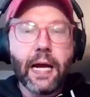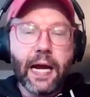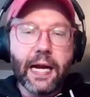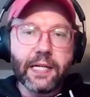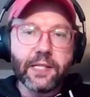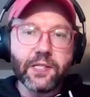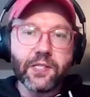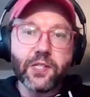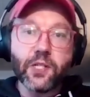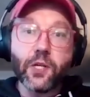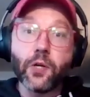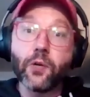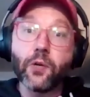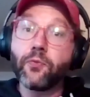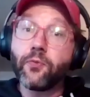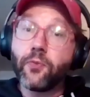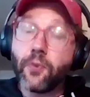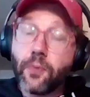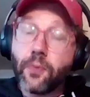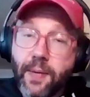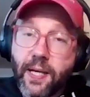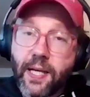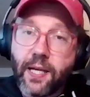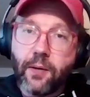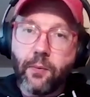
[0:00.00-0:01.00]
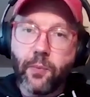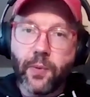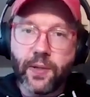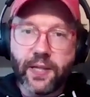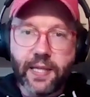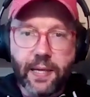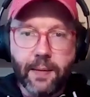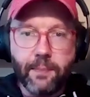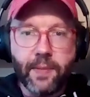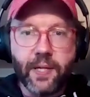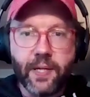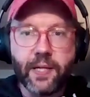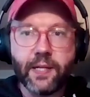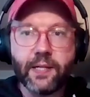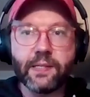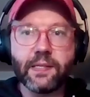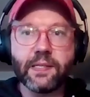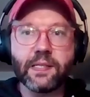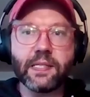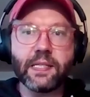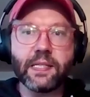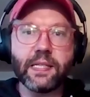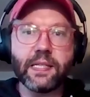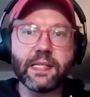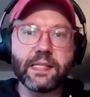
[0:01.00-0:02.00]
And so for me, what that
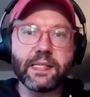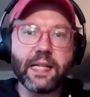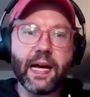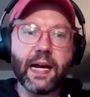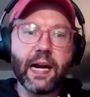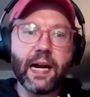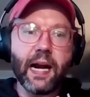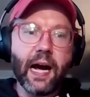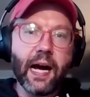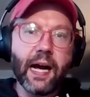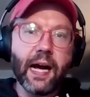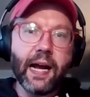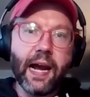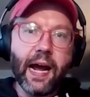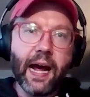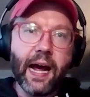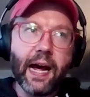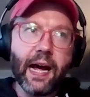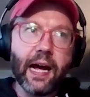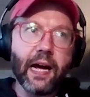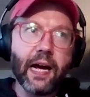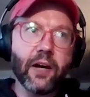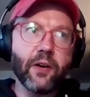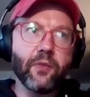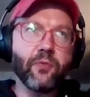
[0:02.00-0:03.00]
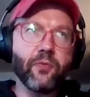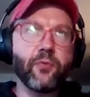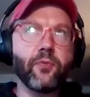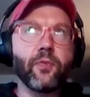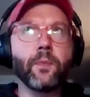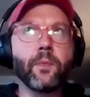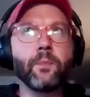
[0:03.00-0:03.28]
means is that I have